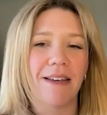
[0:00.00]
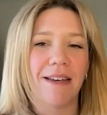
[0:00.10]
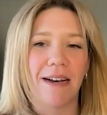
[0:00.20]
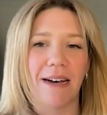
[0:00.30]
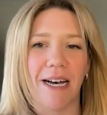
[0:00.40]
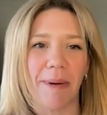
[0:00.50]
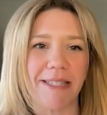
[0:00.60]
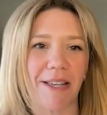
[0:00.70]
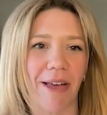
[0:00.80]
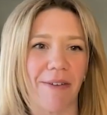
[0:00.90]
I
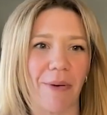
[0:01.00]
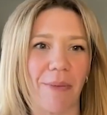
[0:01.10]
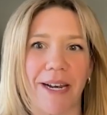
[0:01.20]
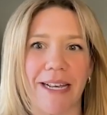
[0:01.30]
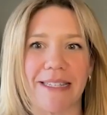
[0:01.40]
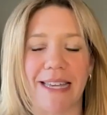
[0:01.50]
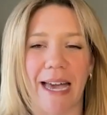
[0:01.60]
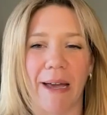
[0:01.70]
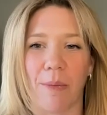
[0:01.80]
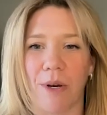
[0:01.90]
tell everyone is
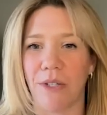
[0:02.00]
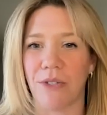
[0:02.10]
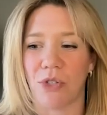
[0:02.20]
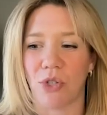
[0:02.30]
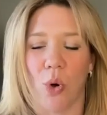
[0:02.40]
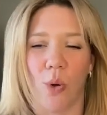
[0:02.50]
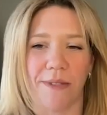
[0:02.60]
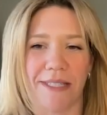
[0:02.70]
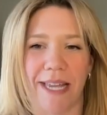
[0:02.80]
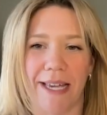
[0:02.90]
I was told to
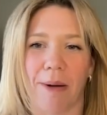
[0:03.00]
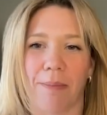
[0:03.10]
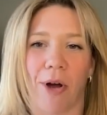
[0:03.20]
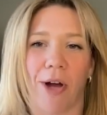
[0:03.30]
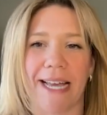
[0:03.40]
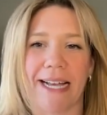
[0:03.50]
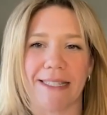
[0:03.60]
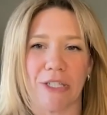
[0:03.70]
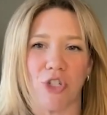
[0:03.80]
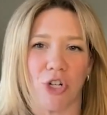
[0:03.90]
take a
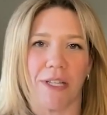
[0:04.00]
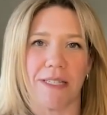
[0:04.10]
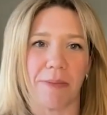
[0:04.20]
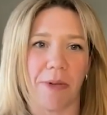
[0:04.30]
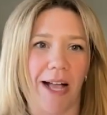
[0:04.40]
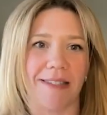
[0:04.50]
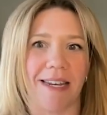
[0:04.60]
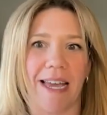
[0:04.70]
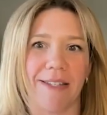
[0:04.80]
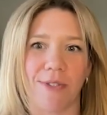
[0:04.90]
broadcasting journalism class in
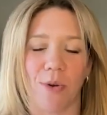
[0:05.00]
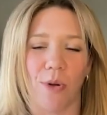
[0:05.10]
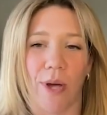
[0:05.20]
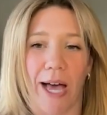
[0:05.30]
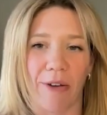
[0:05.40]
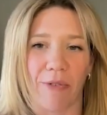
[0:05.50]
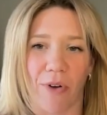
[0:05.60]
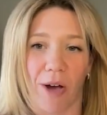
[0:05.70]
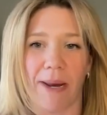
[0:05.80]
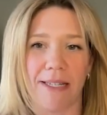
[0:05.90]
high school. I
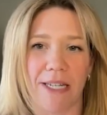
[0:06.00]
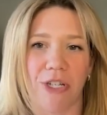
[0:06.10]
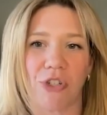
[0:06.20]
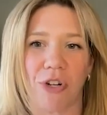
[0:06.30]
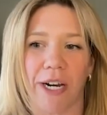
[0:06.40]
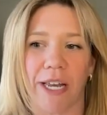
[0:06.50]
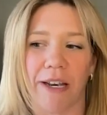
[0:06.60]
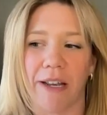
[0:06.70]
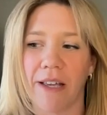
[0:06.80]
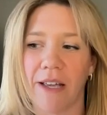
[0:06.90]
fought my teacher on it.